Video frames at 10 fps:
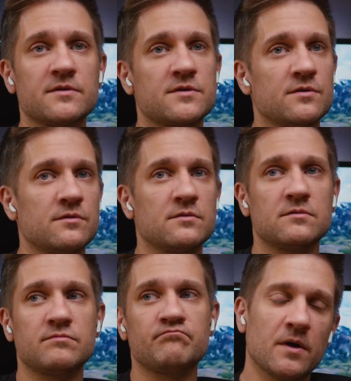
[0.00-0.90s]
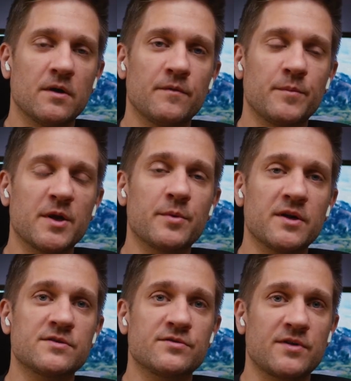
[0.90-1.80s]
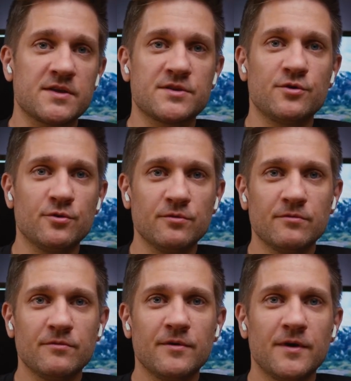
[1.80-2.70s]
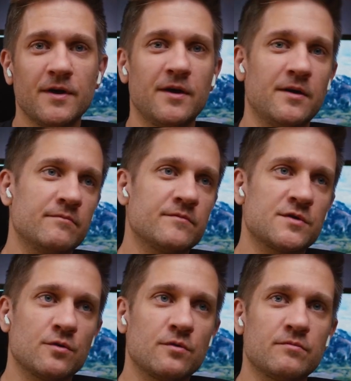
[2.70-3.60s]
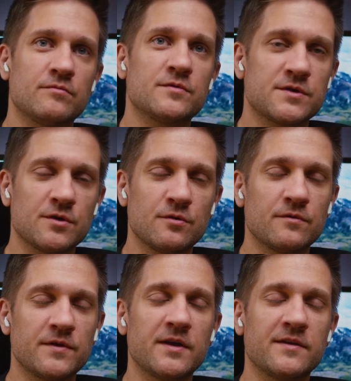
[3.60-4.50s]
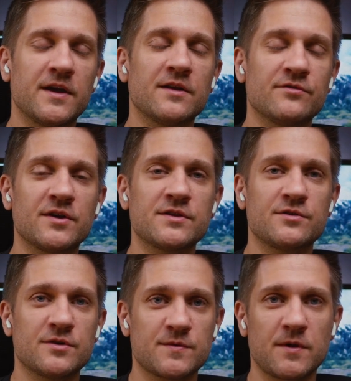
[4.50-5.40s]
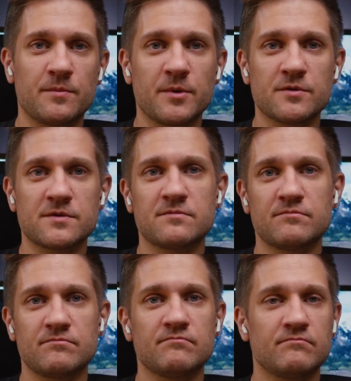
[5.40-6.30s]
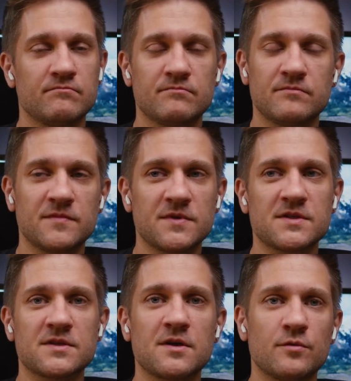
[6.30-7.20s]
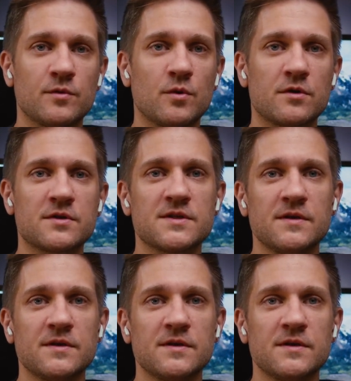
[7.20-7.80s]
So big brands trust you, and so they can trust you as well because this is how it works.